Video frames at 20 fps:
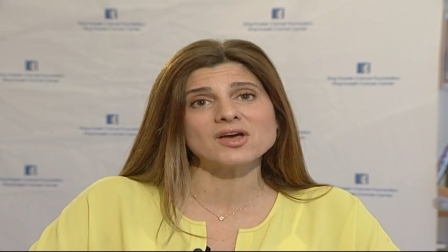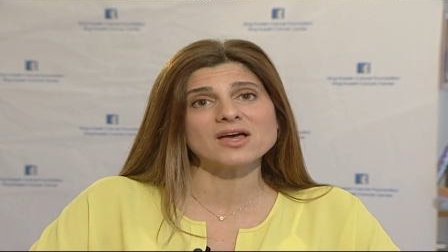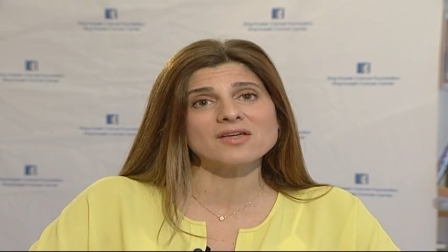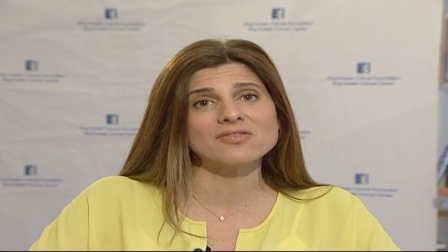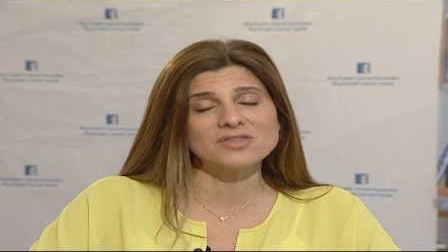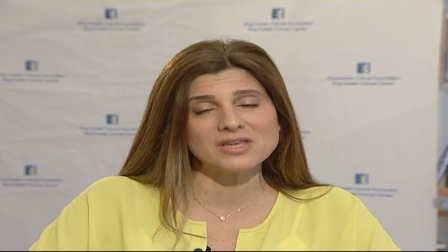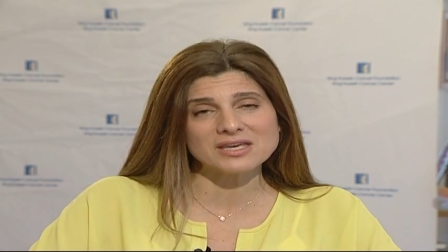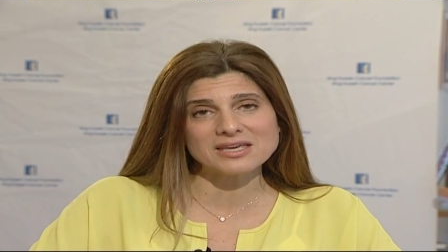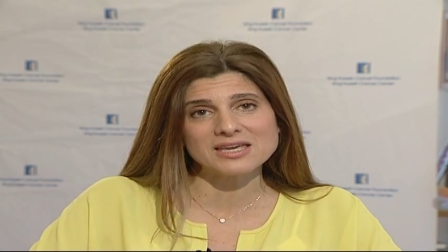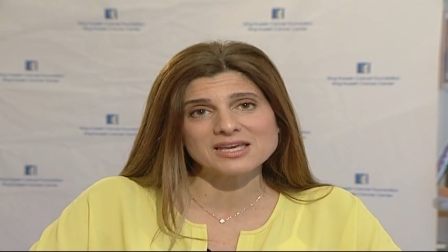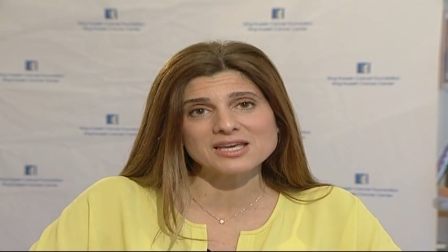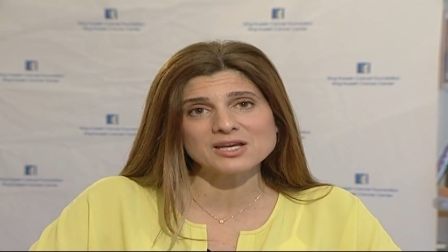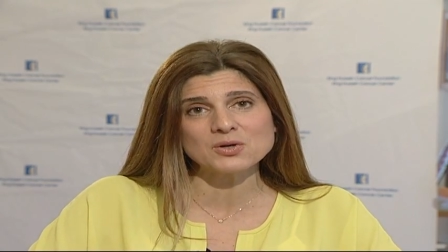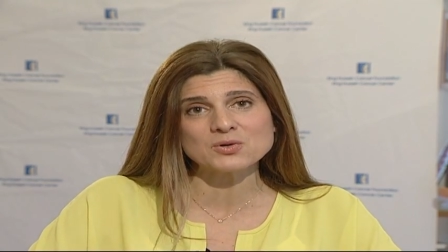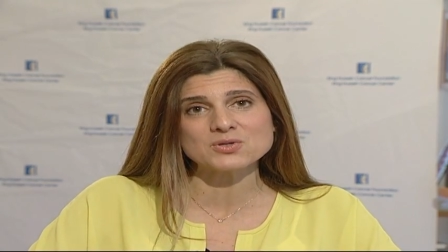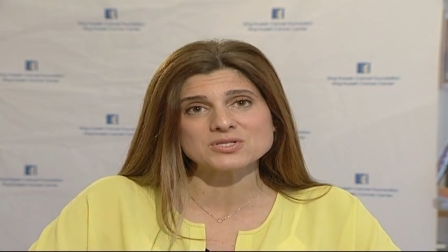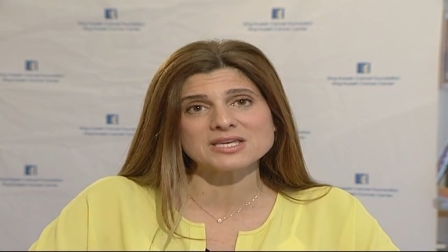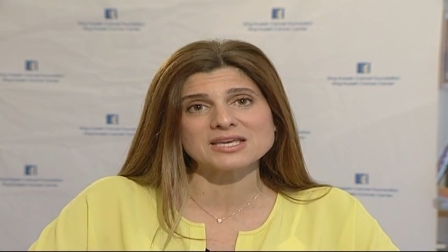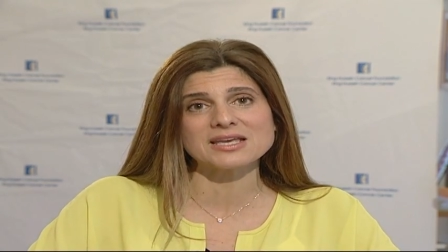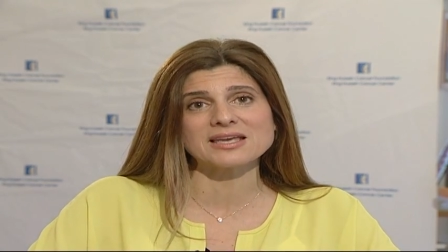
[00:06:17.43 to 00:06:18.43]
at the King
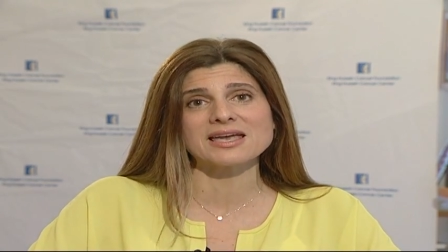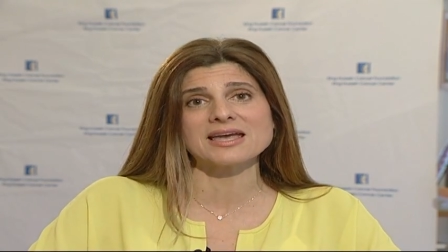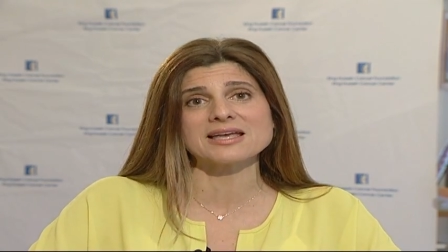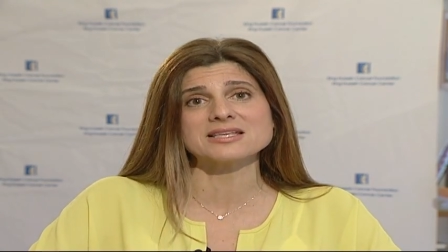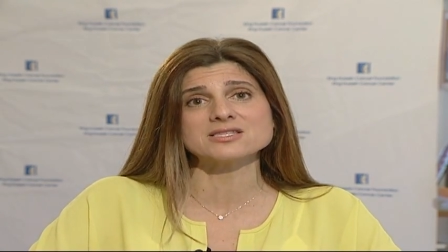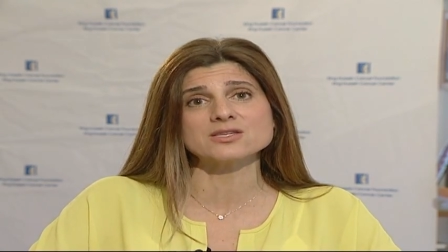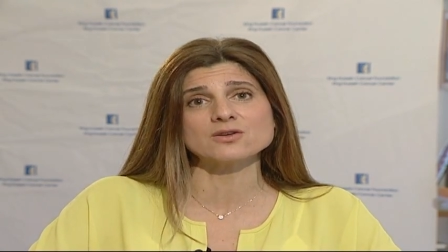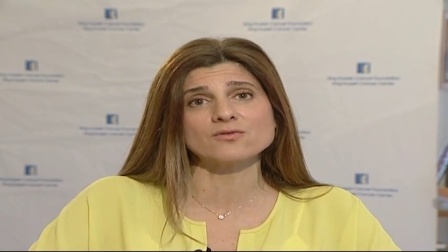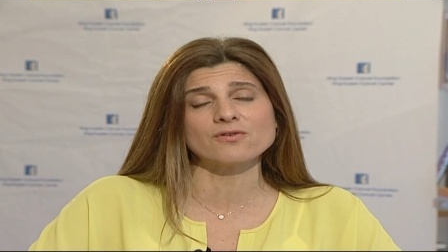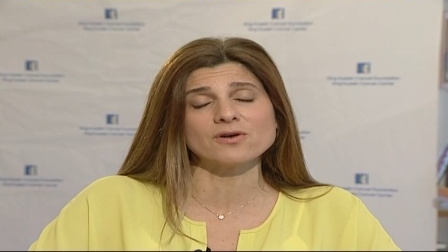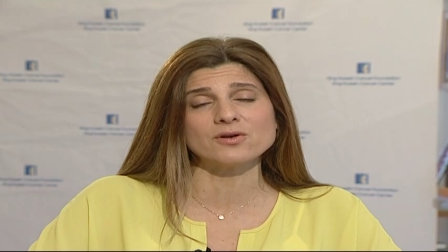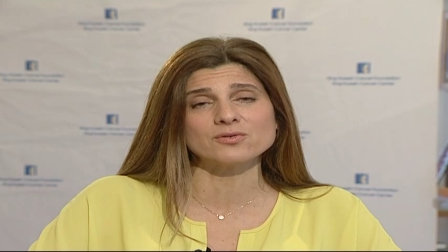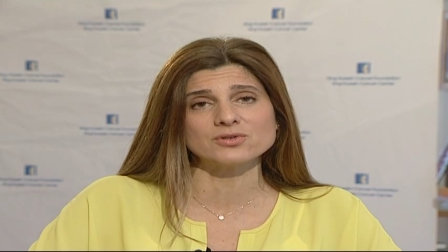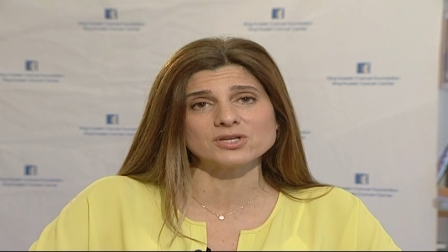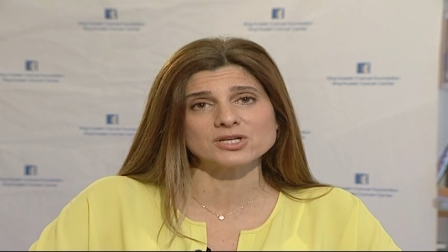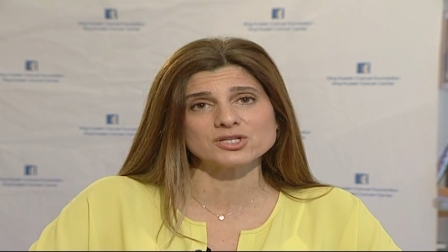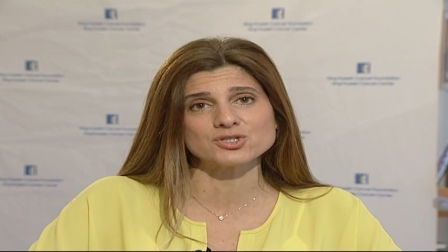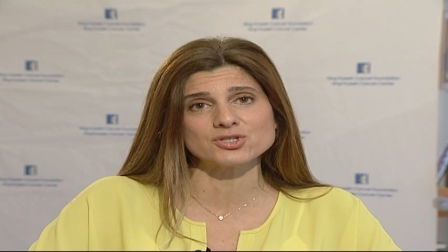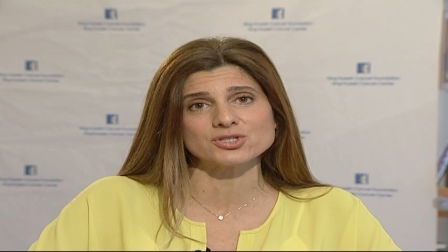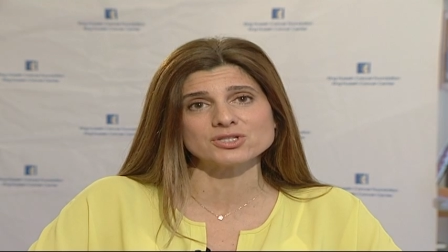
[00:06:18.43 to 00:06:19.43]
Hussein Cancer
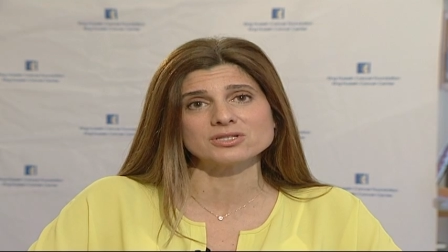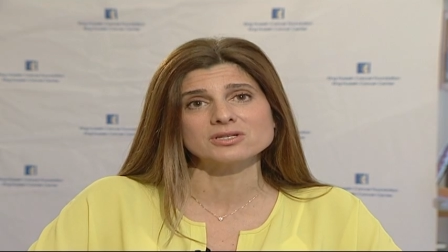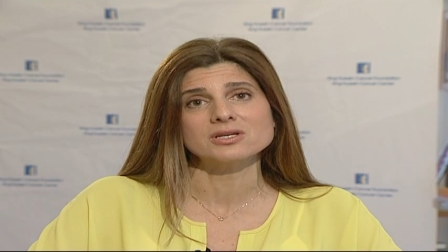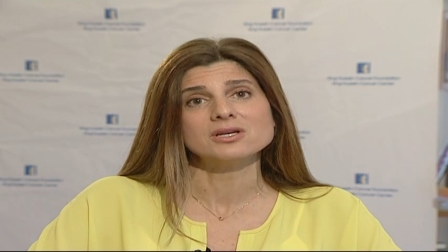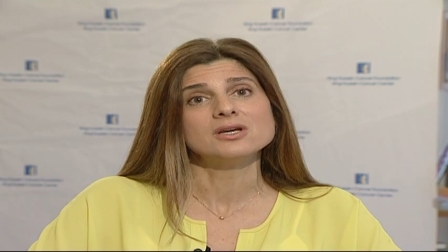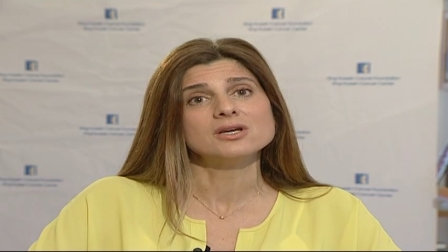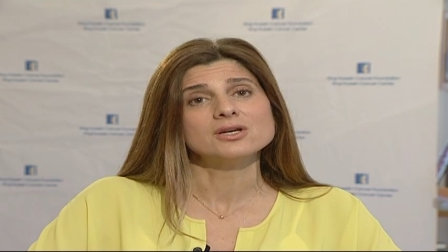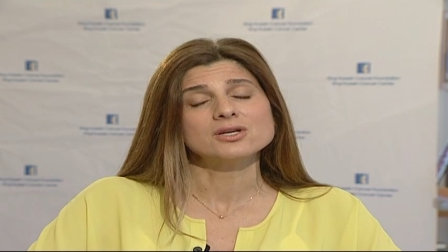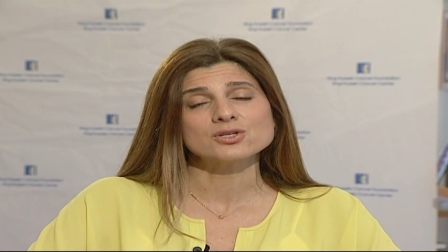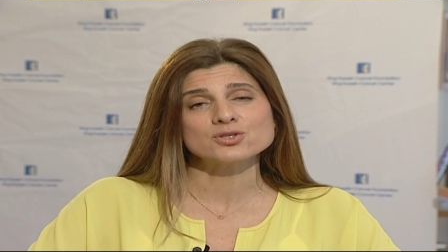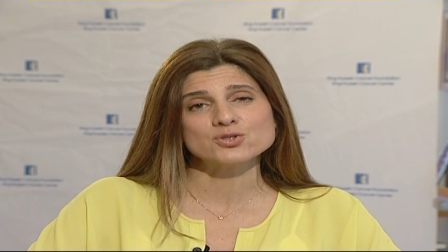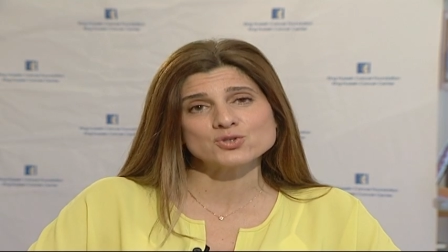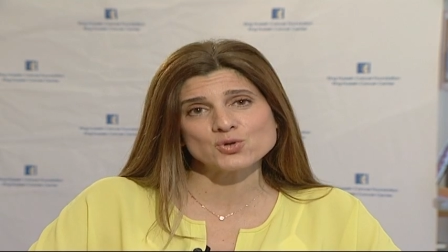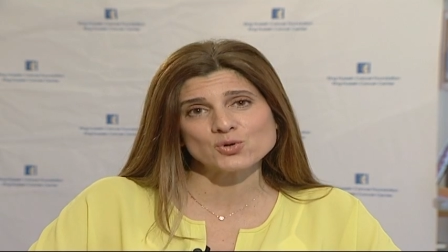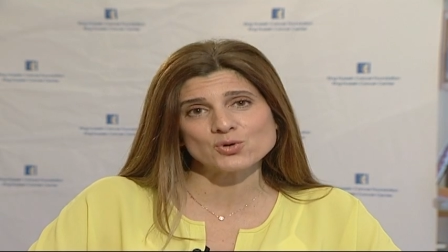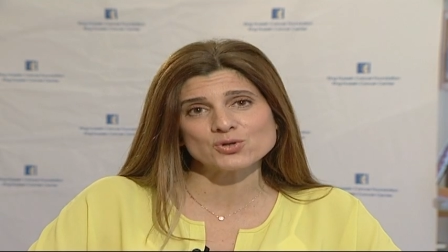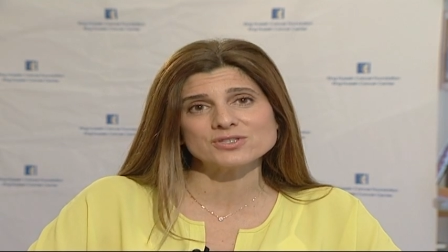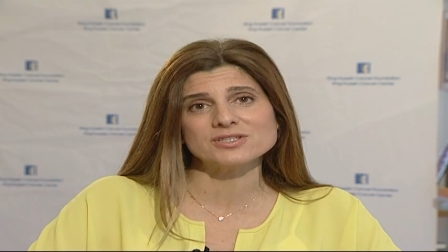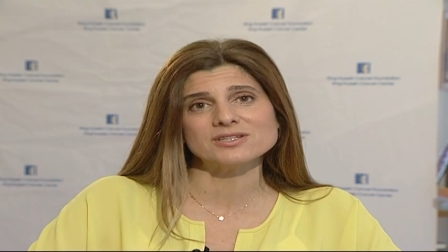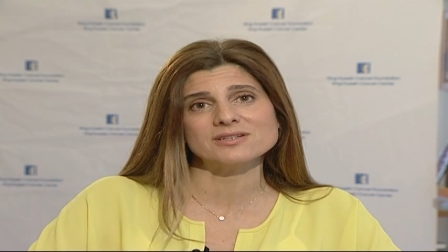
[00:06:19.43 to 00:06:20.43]
Foundation,
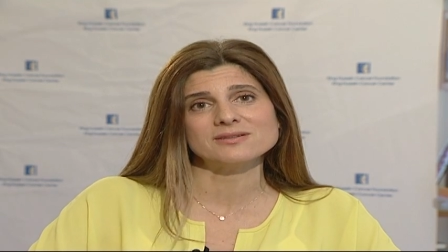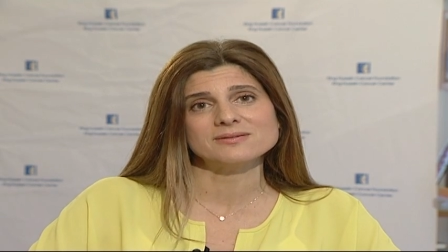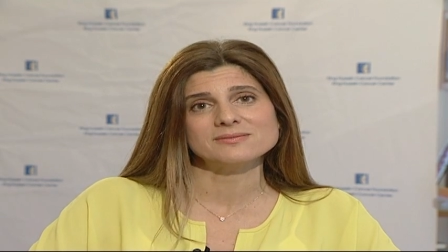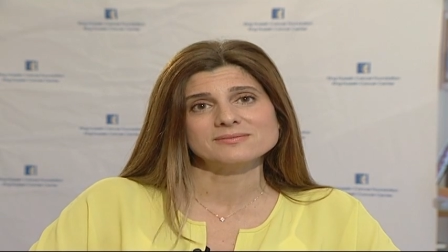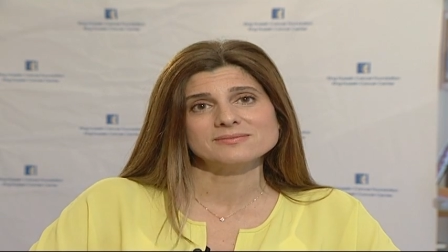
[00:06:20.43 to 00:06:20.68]
Jordan.